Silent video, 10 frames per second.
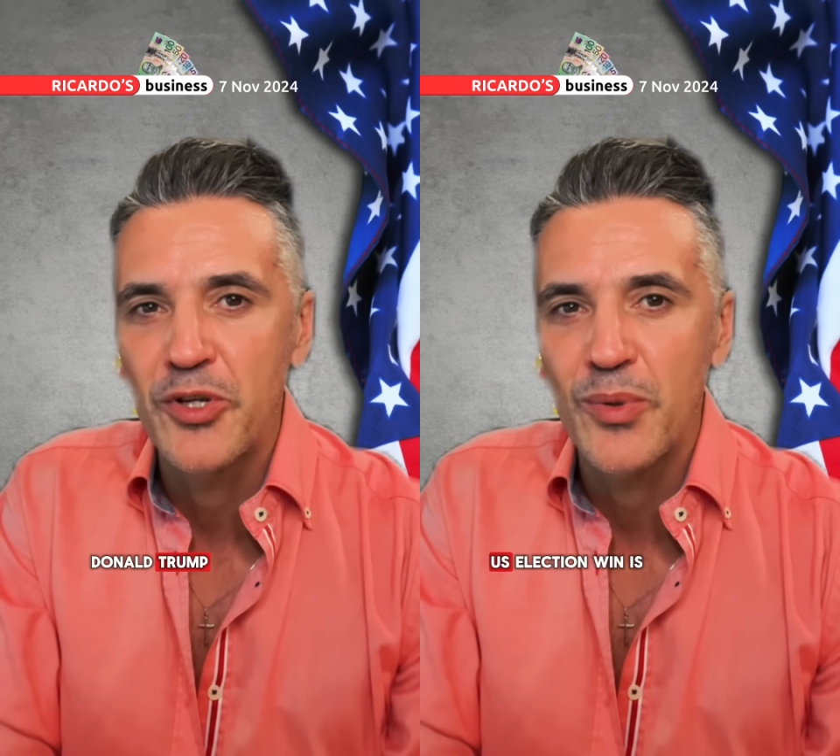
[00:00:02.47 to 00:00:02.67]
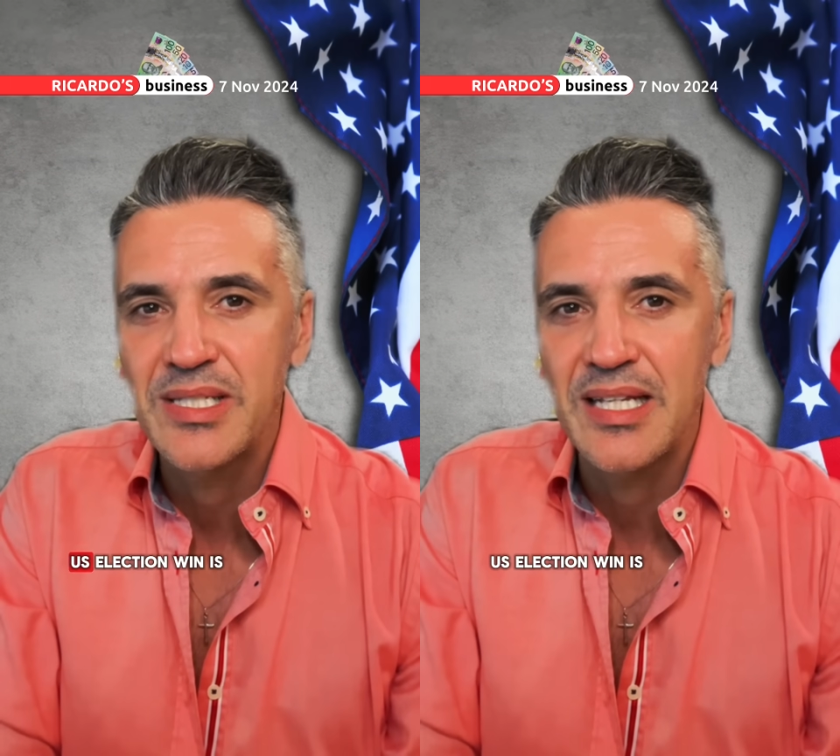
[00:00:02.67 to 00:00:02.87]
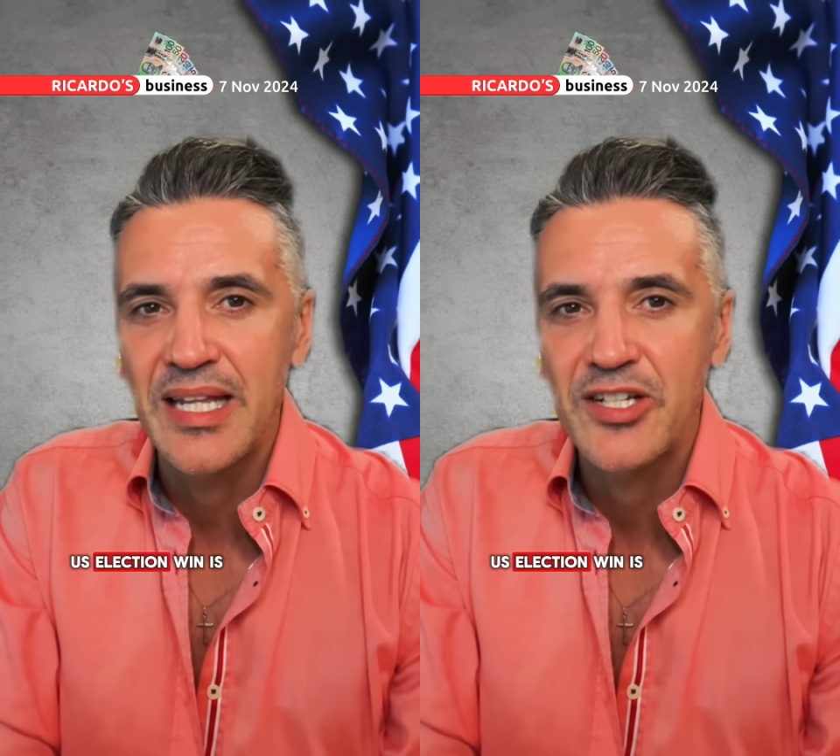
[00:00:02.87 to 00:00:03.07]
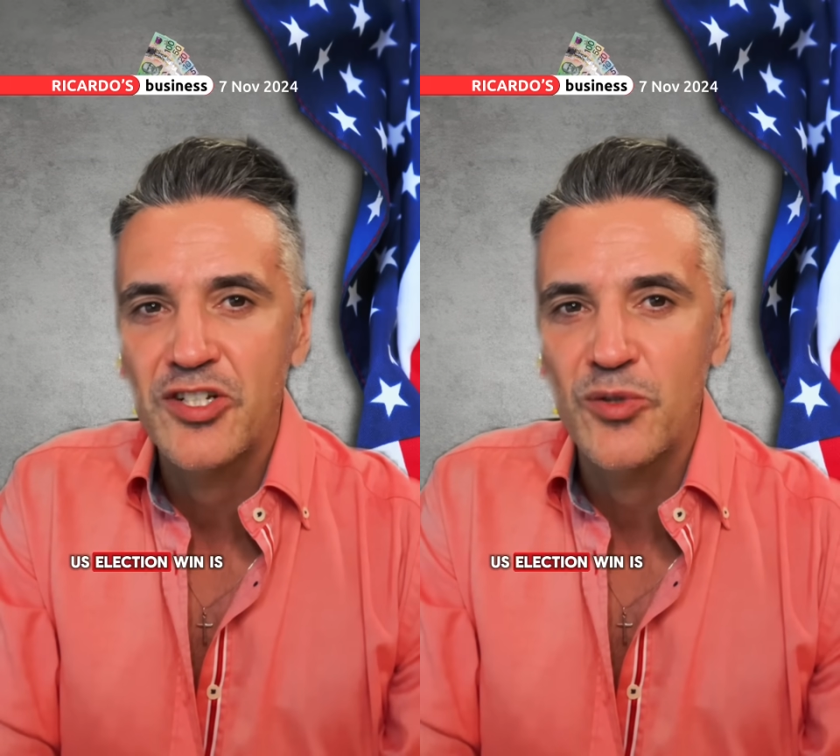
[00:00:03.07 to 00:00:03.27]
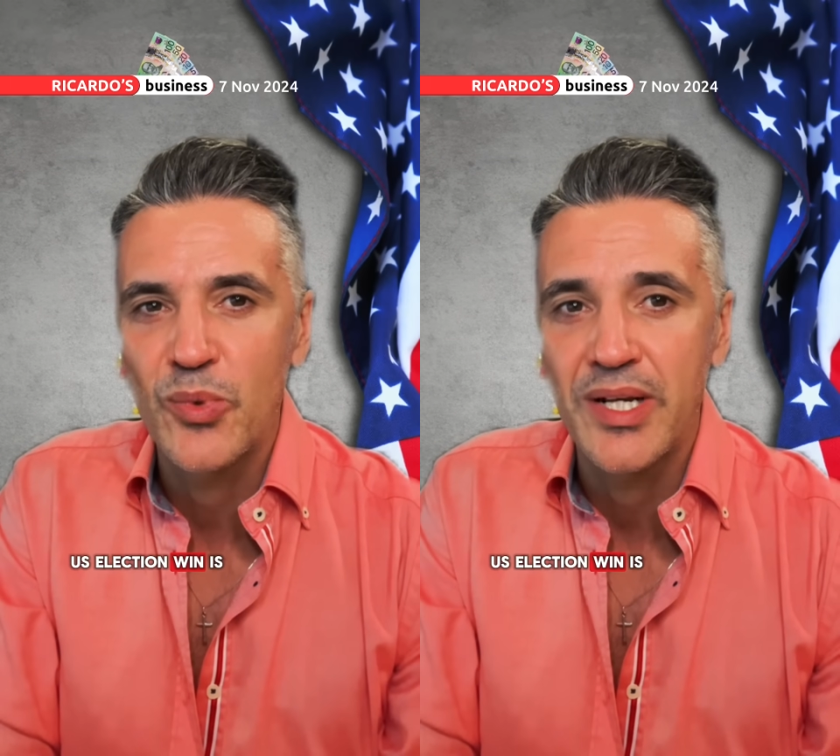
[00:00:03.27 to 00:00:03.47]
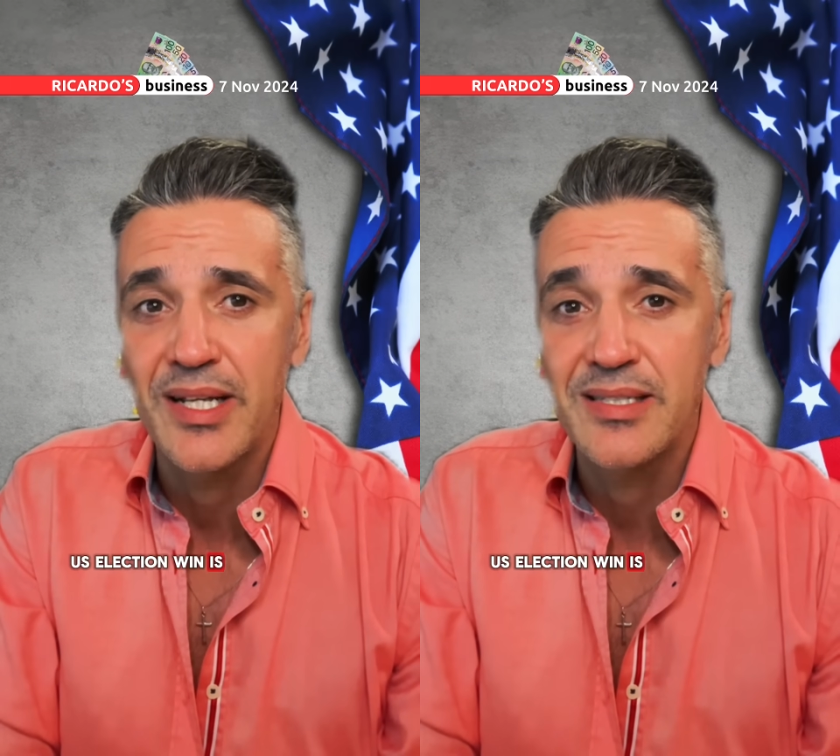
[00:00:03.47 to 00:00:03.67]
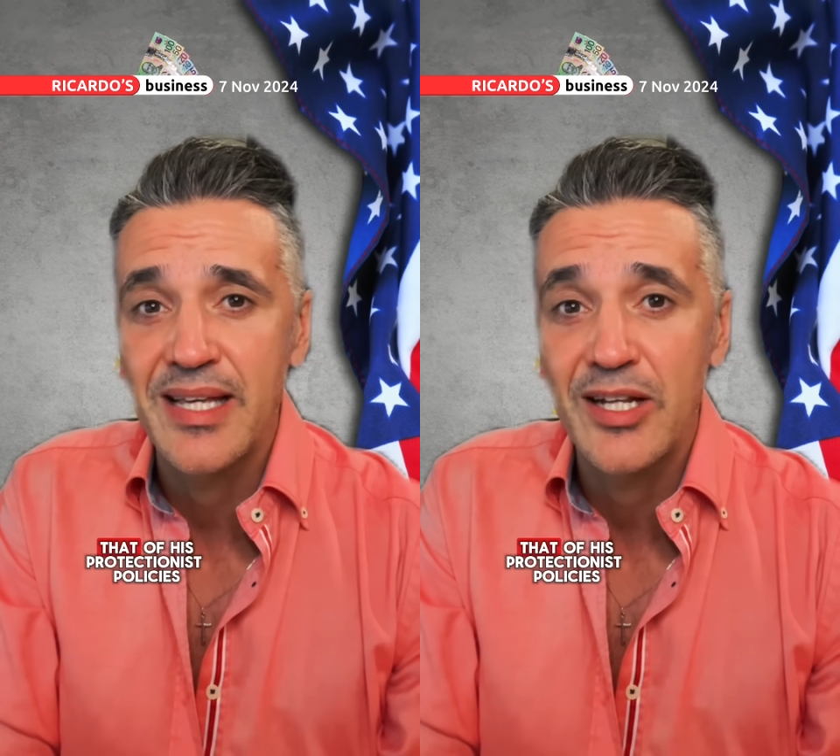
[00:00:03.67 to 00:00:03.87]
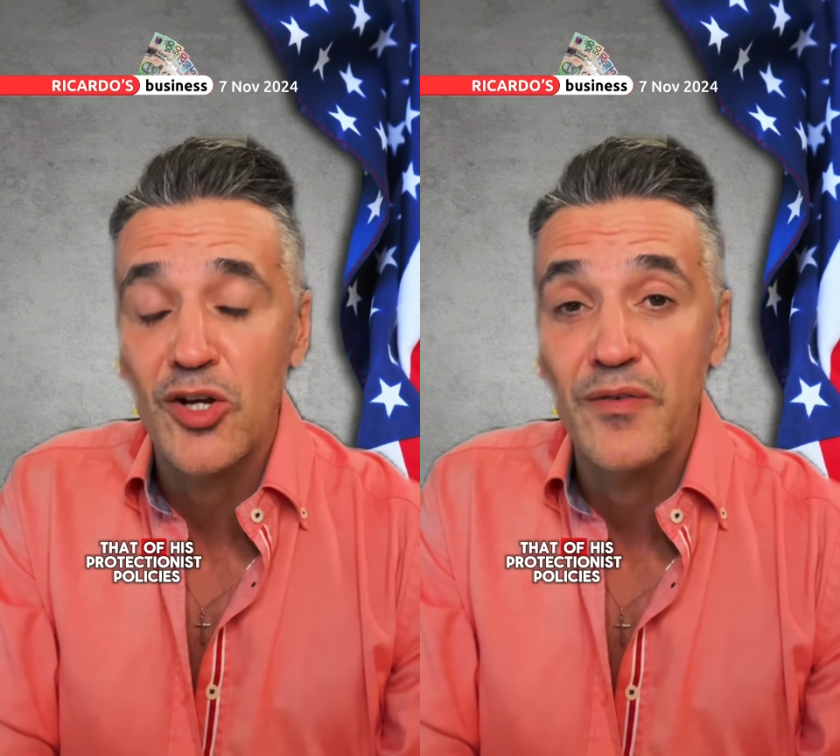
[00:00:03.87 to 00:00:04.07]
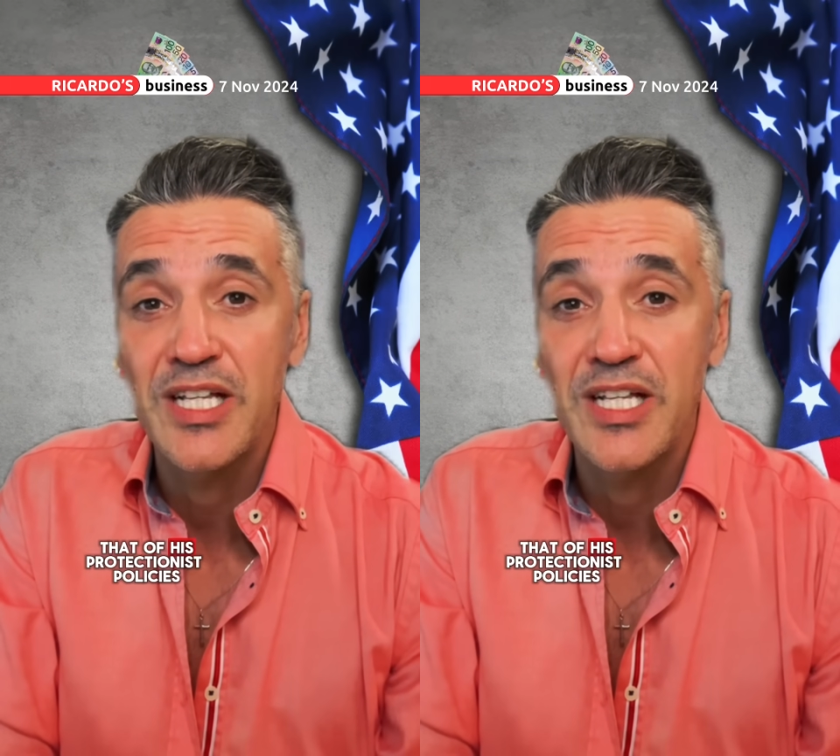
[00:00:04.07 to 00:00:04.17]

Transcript: US election win is that of